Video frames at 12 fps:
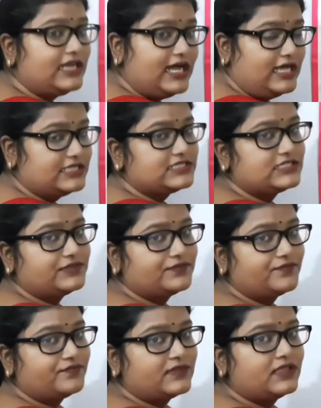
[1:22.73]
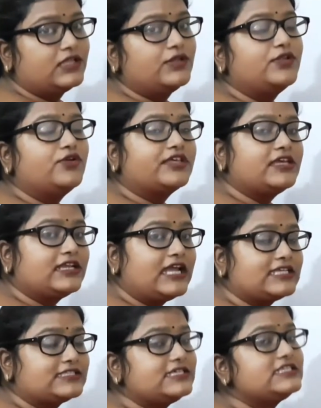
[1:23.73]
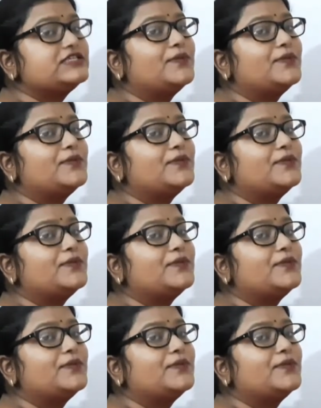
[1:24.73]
glass. Looking glass is